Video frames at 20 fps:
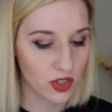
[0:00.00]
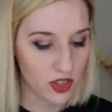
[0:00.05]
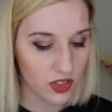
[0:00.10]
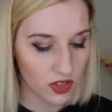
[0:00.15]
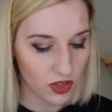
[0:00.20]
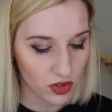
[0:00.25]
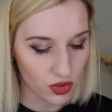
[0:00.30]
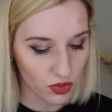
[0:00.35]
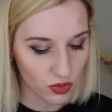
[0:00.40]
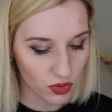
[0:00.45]
So these
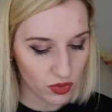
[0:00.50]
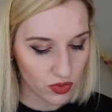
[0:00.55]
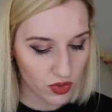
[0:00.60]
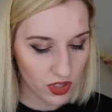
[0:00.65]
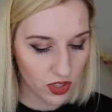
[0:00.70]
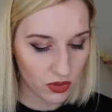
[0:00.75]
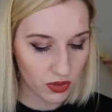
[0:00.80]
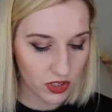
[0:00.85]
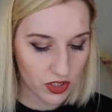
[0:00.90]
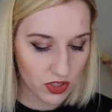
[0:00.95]
are
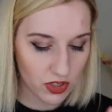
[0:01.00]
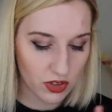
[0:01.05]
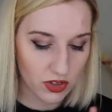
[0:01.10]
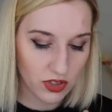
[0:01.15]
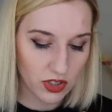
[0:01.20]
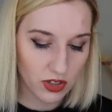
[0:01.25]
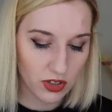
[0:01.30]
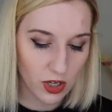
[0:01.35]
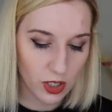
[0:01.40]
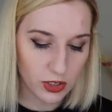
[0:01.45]
Druzy crystals.
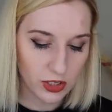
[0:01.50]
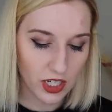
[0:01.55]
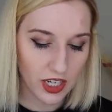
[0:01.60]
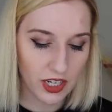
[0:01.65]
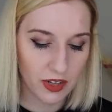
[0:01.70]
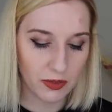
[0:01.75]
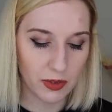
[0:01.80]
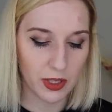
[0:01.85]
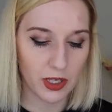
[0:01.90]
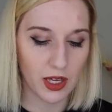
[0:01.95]
They're on
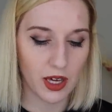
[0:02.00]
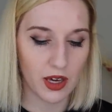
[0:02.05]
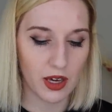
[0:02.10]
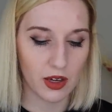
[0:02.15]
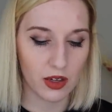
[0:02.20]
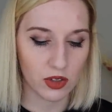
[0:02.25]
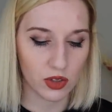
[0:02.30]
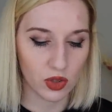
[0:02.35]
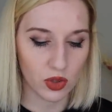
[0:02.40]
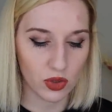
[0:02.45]
kind of like
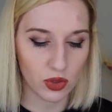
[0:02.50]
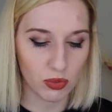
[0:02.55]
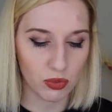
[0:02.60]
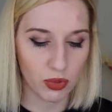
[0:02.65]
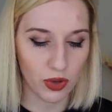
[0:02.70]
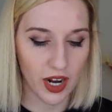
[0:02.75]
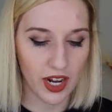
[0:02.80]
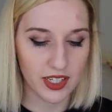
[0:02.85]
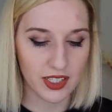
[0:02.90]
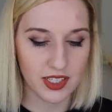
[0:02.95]
a gold
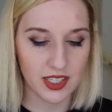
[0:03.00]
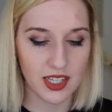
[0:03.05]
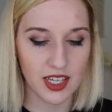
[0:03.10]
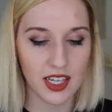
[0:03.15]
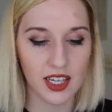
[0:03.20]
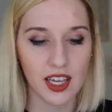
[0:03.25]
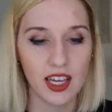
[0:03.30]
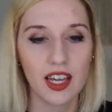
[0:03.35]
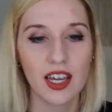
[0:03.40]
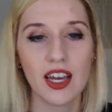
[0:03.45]
brass
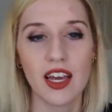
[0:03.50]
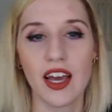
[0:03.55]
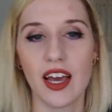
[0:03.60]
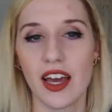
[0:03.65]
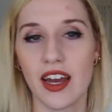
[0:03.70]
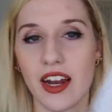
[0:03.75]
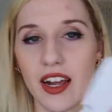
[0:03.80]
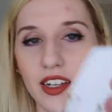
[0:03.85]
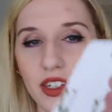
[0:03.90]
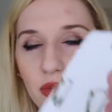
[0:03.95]
thing.
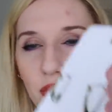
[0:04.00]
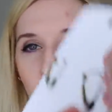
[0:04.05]
It has